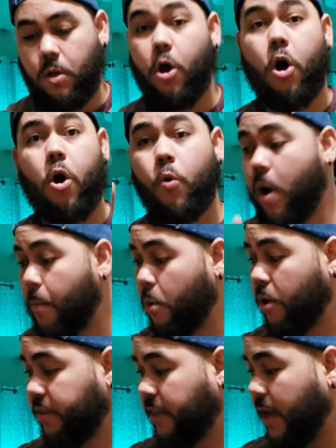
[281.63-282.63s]
oh one
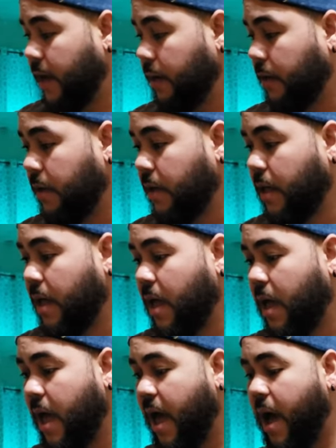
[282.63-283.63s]
more thing
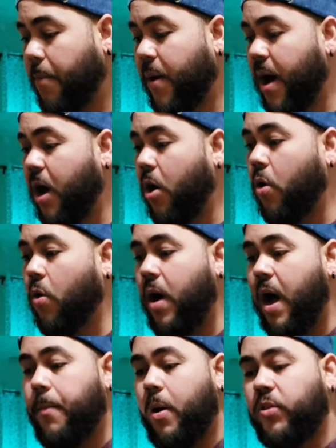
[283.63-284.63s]
about
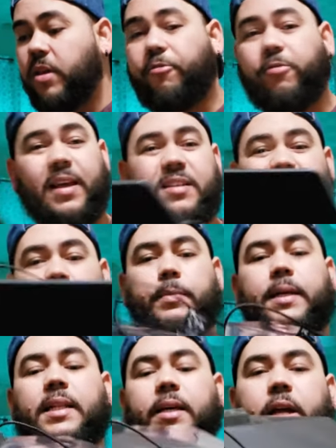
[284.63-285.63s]
about the
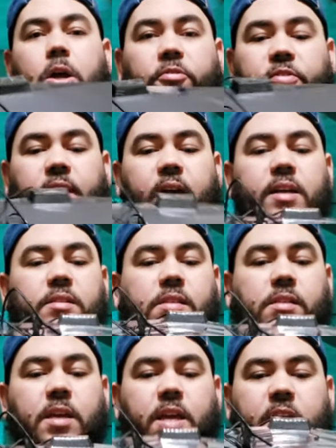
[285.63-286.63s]
flexibility of
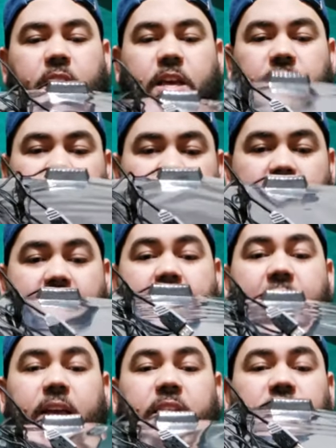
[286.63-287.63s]
this it's
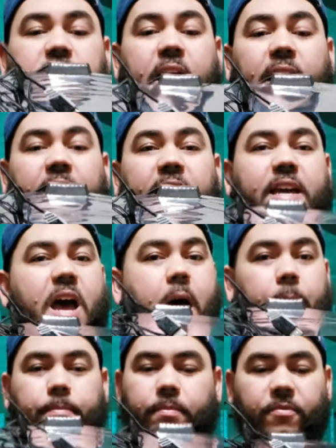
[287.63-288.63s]
not it's not like
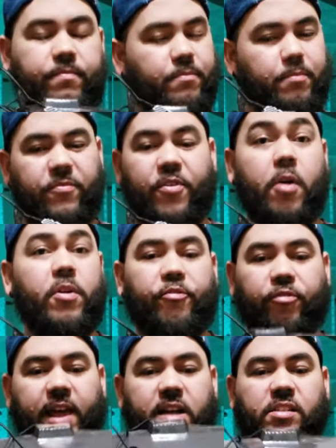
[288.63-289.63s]
a very
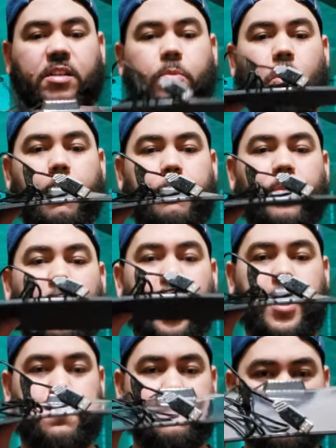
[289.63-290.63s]
flexible
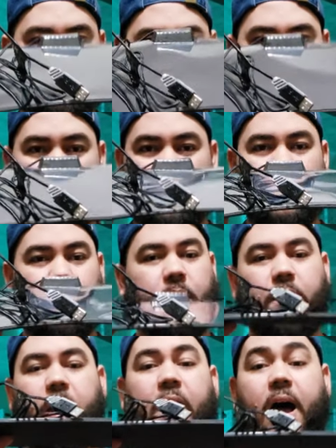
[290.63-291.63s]
but
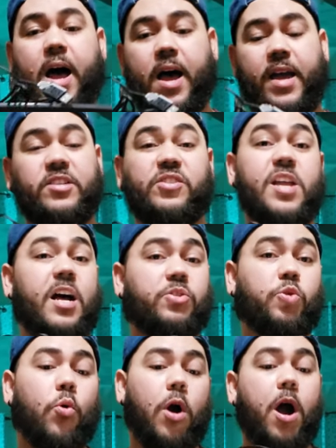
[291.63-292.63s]
uh, it's not
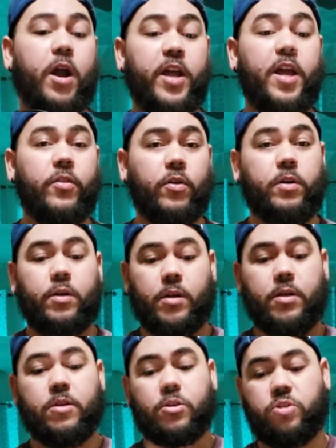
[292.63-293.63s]
too hard either
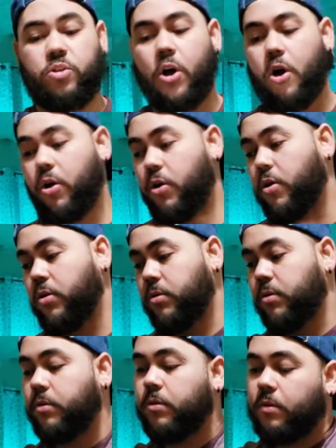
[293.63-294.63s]
so
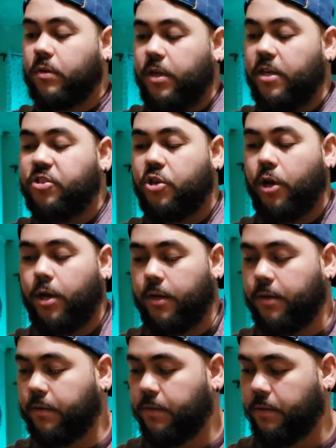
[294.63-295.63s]
it's good